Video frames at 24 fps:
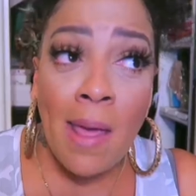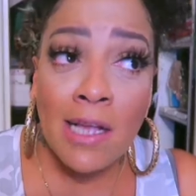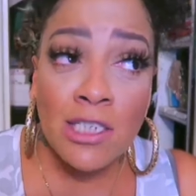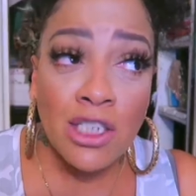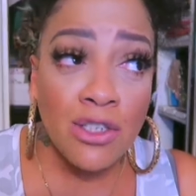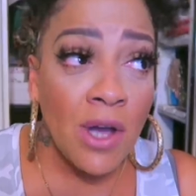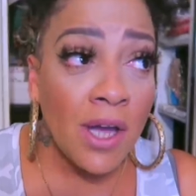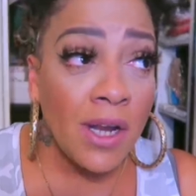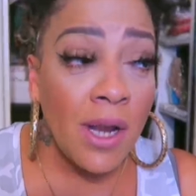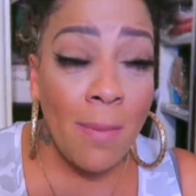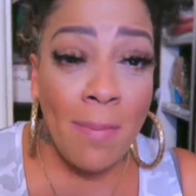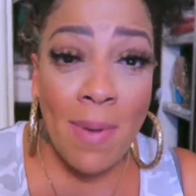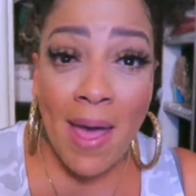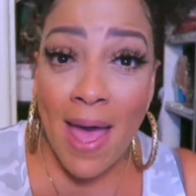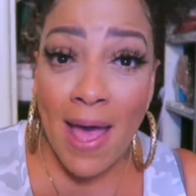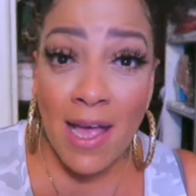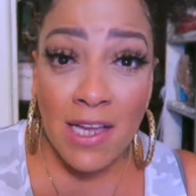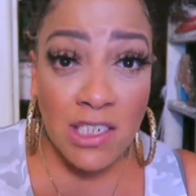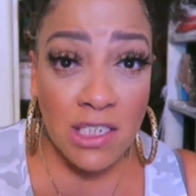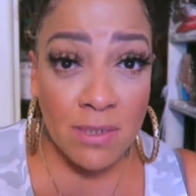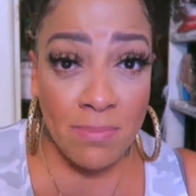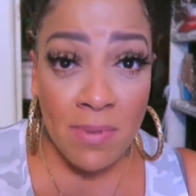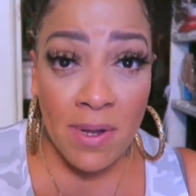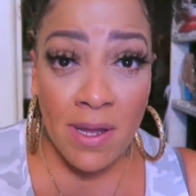not trying to
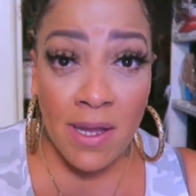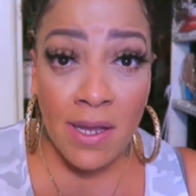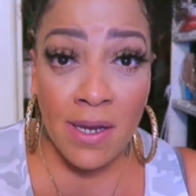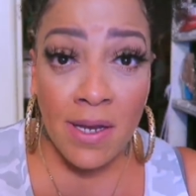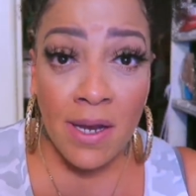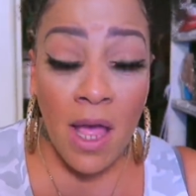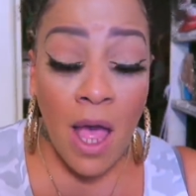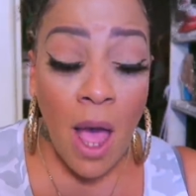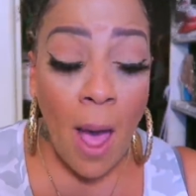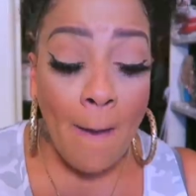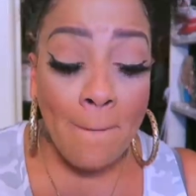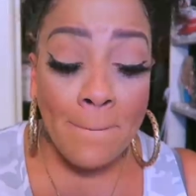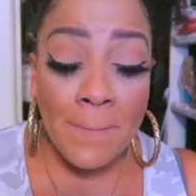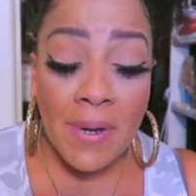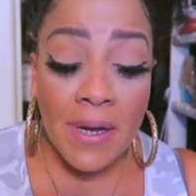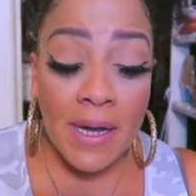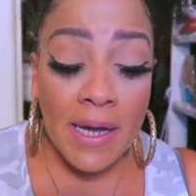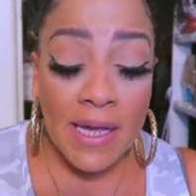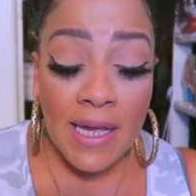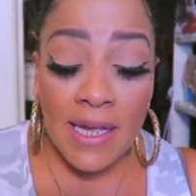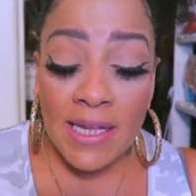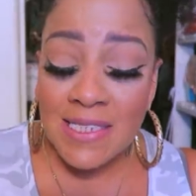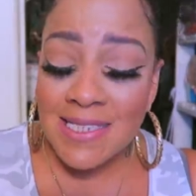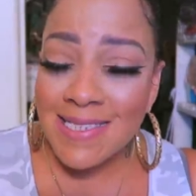bash men,
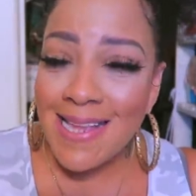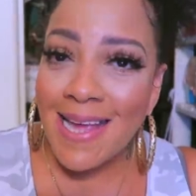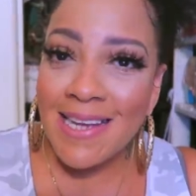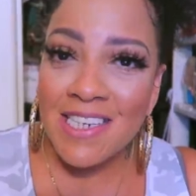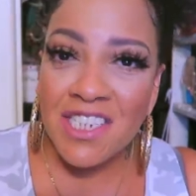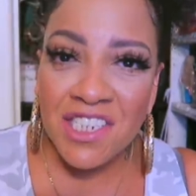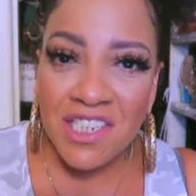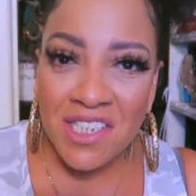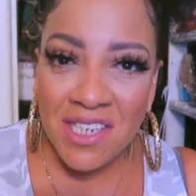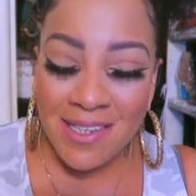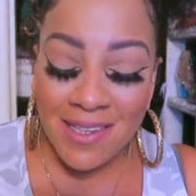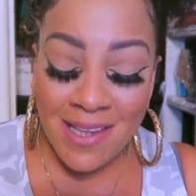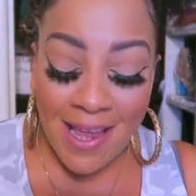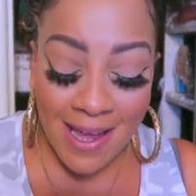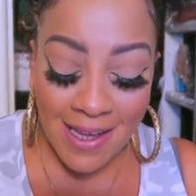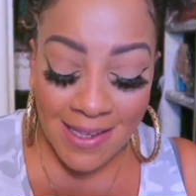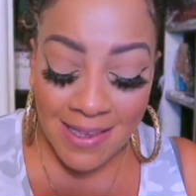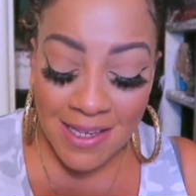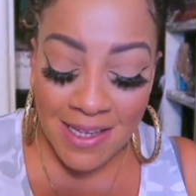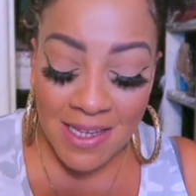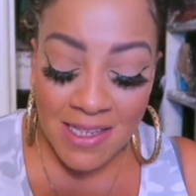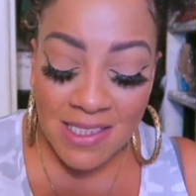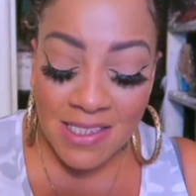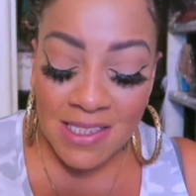but it's like shit
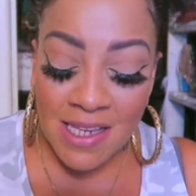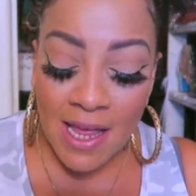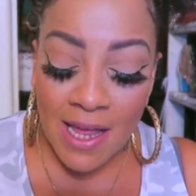like this.